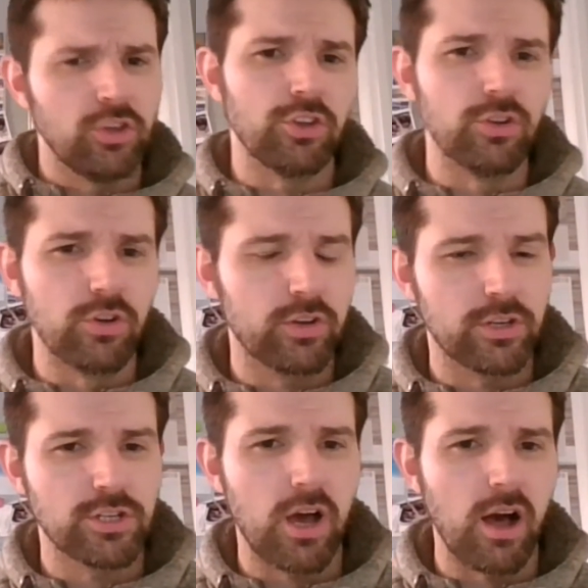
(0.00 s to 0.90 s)
you look at
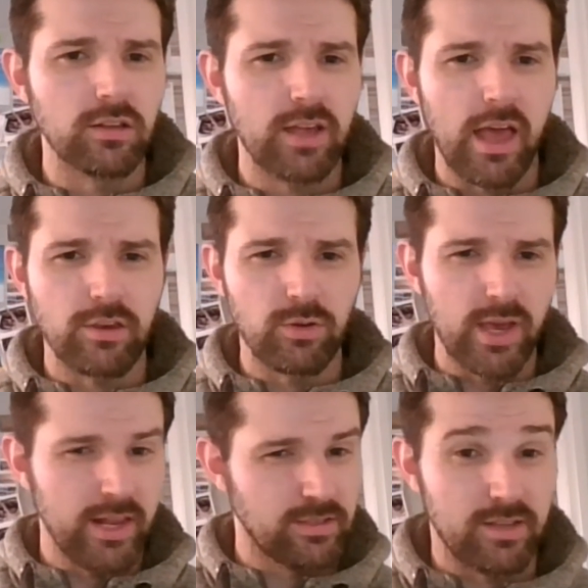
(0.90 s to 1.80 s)
a child and you
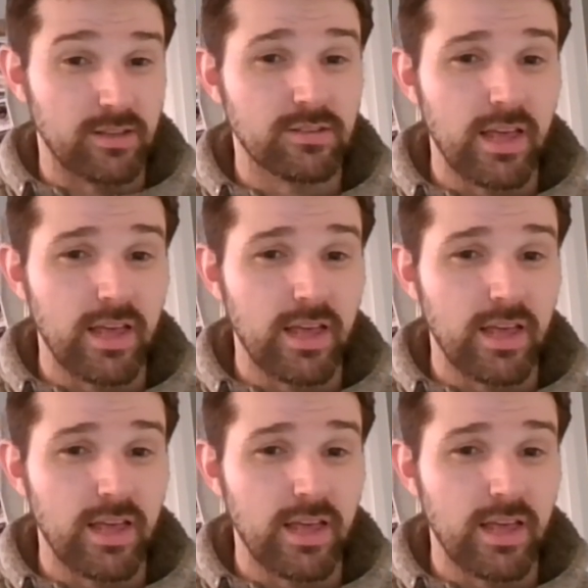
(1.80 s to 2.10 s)
get a sixth